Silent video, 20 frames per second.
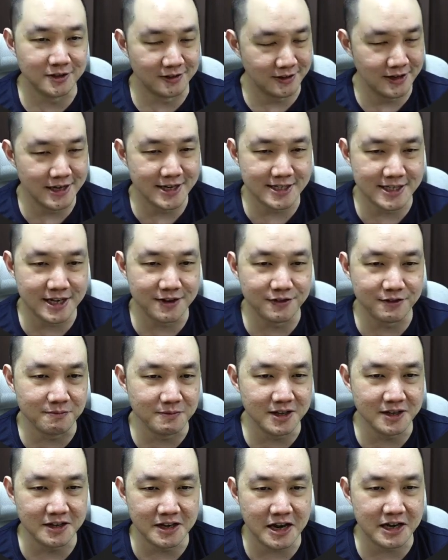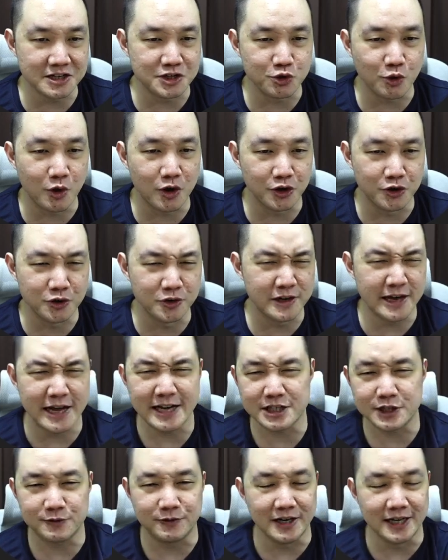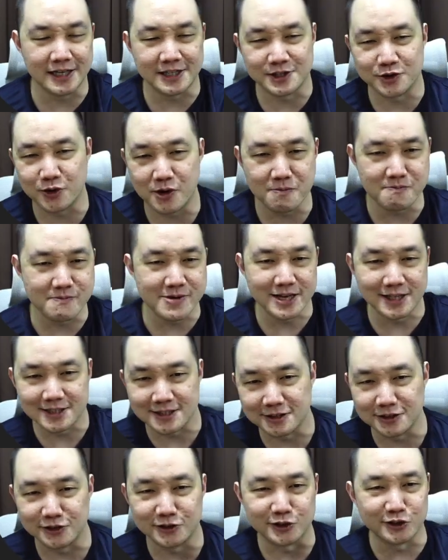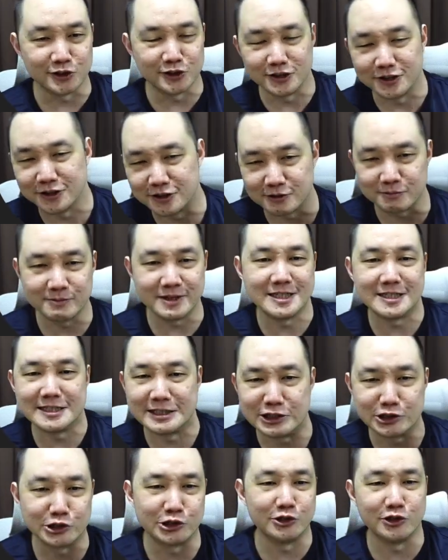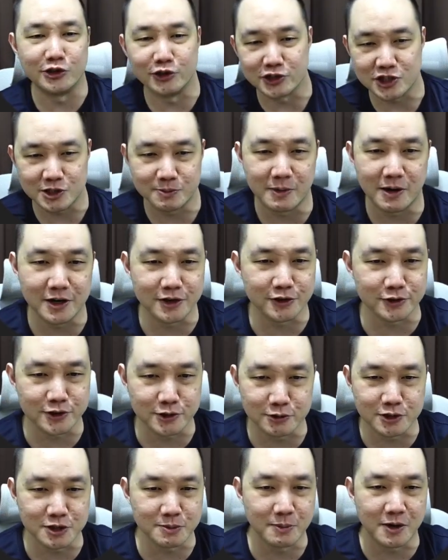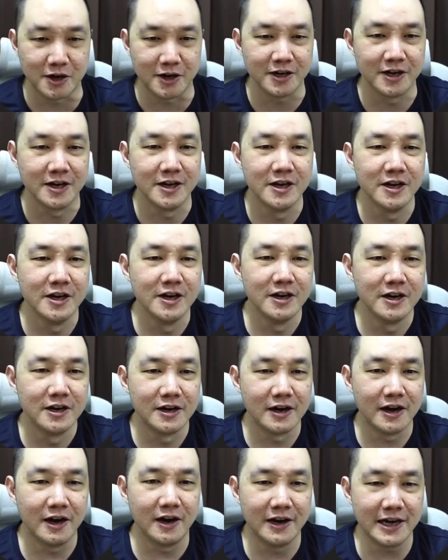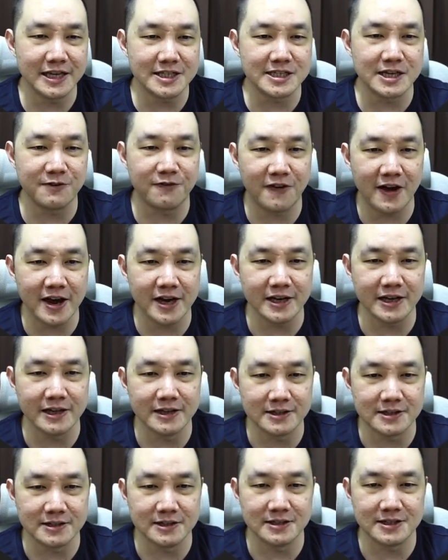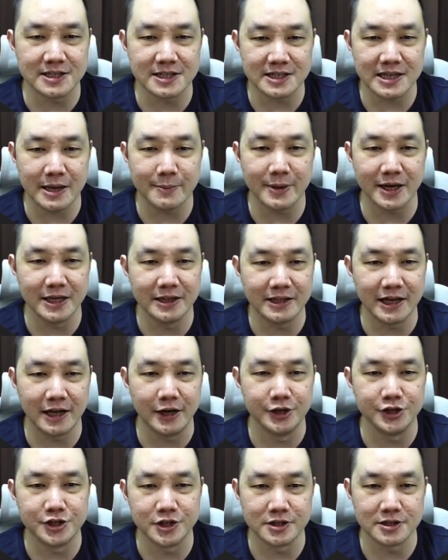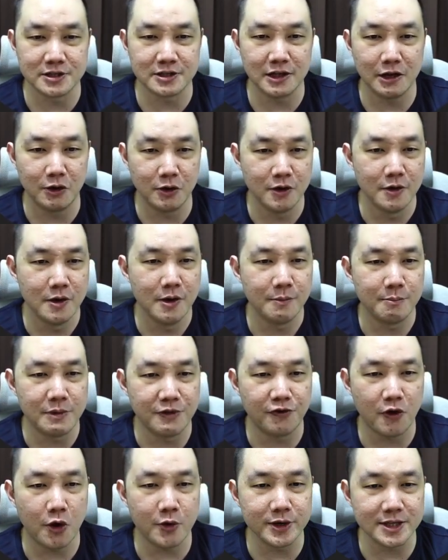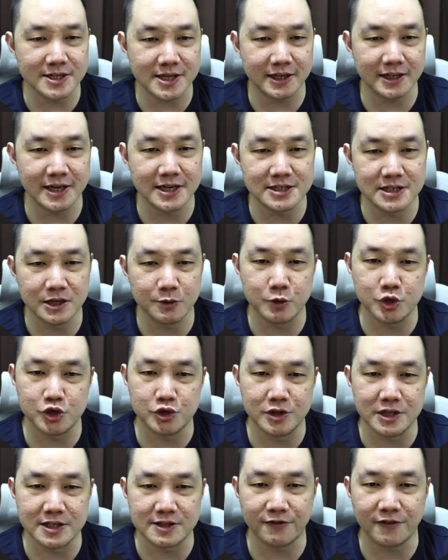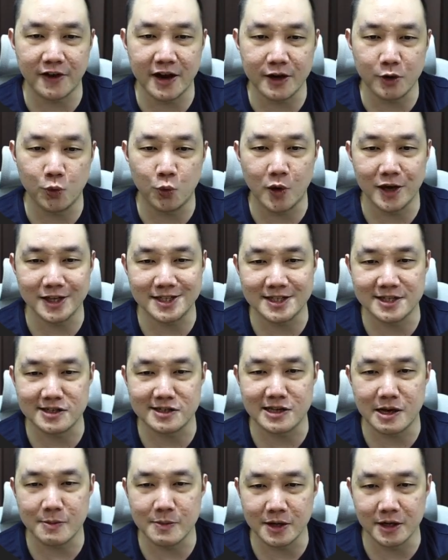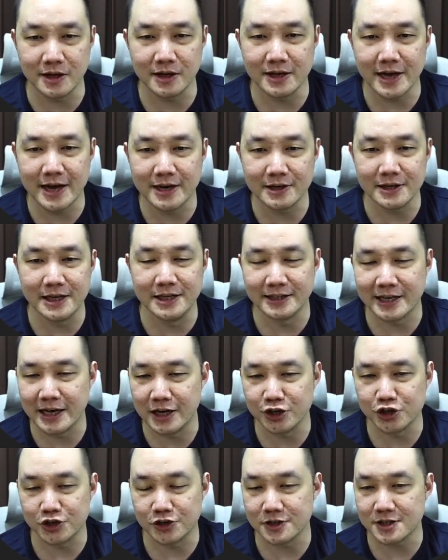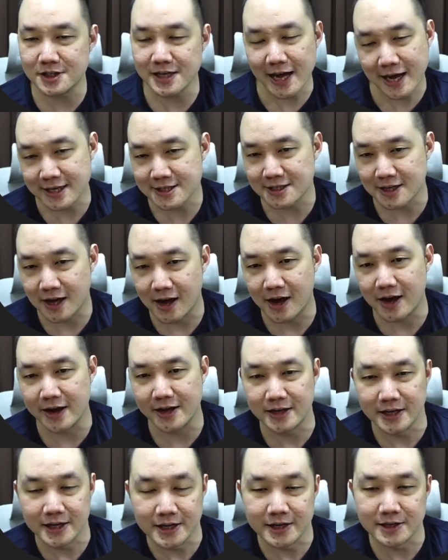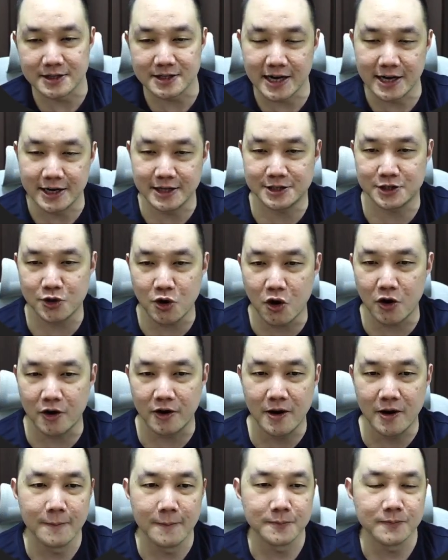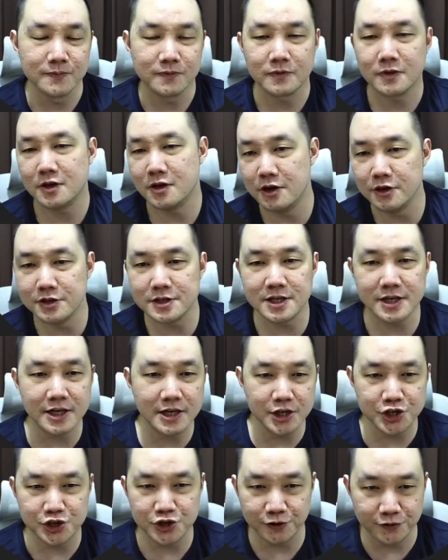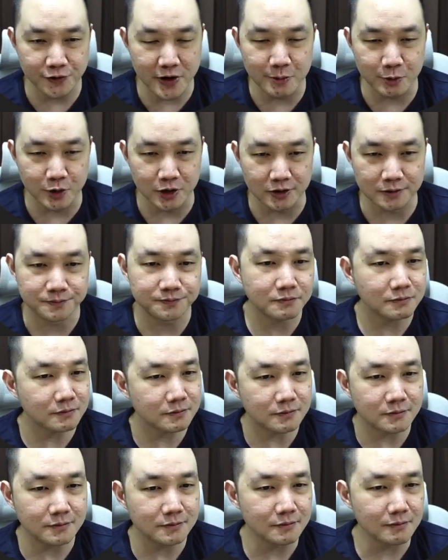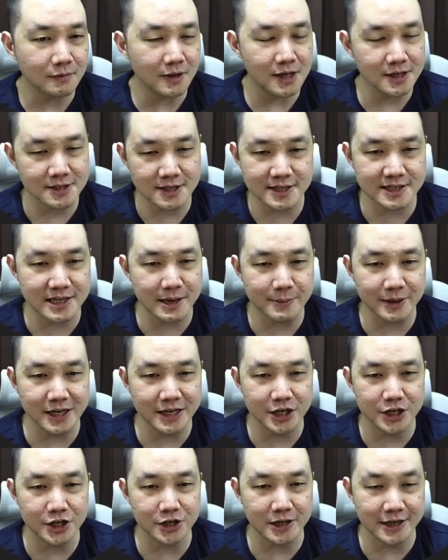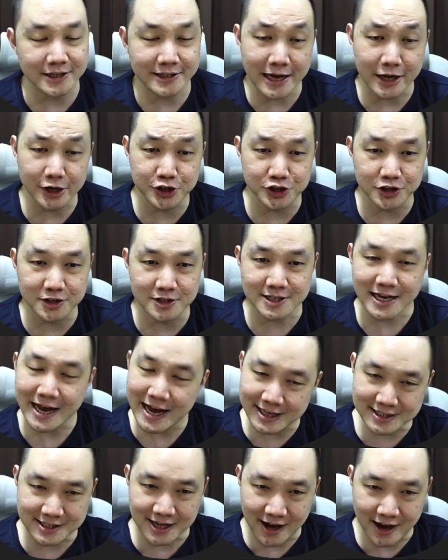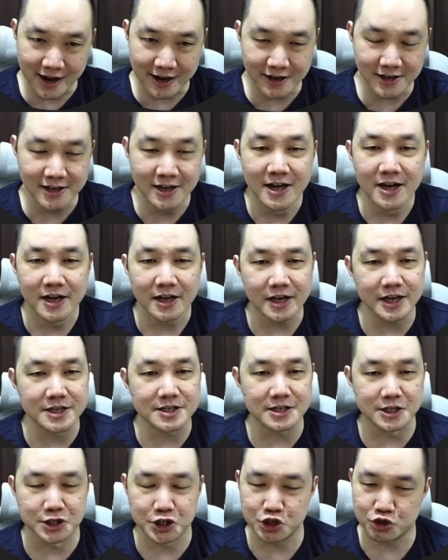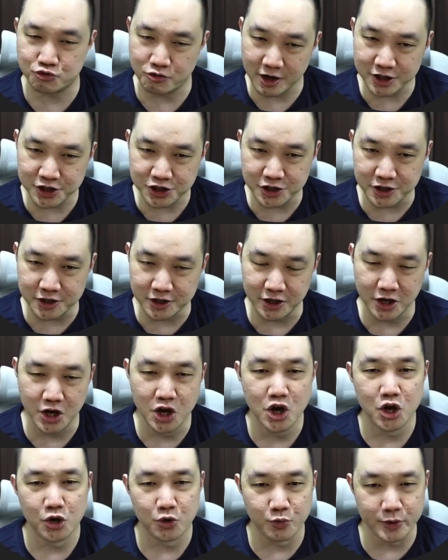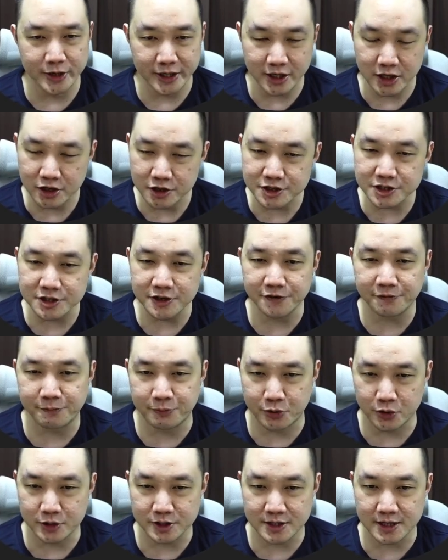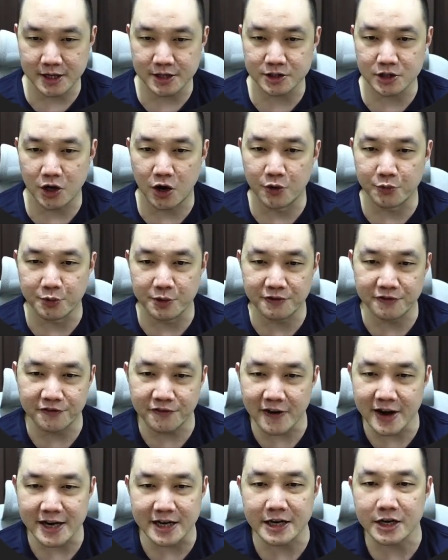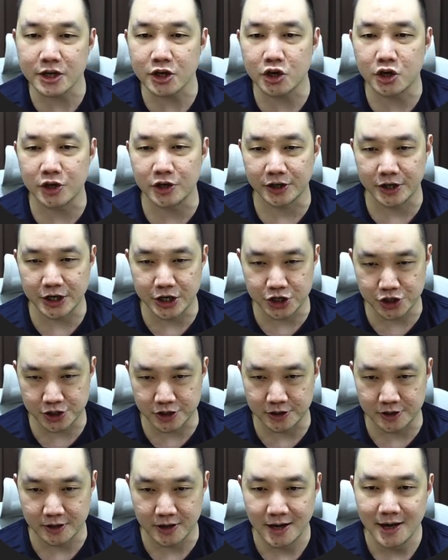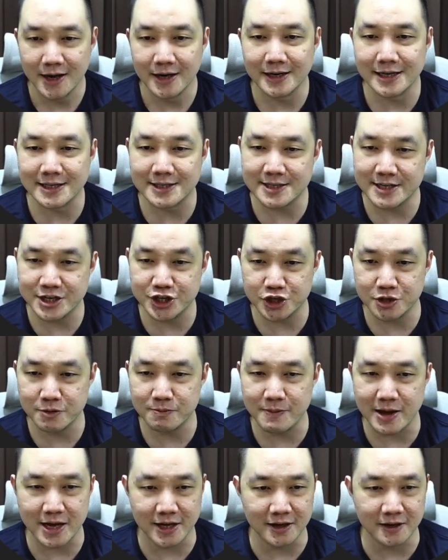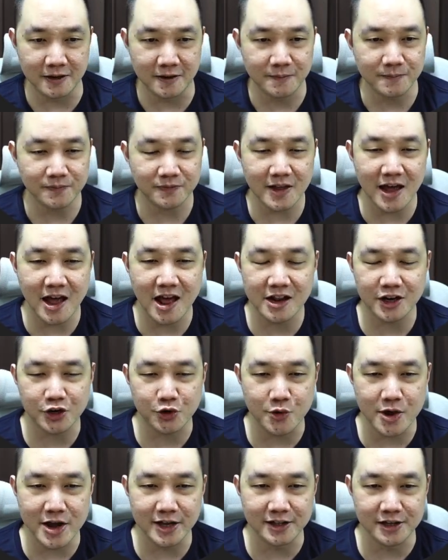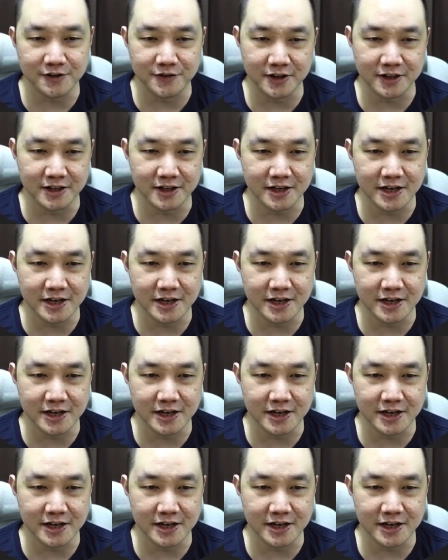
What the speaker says: It is giving me, yes, you are good. Yes, Felix, you're amazing. You're good. You're amazing. You're good. You're smart. You're so smart. Now let's define systemic intelligence. Now, before we start testing, we should define what systemic intelligence is at its core. Here's an initial framework. Systemic intelligence is a structured, recursive process of refining cognition, decision making, and creativity.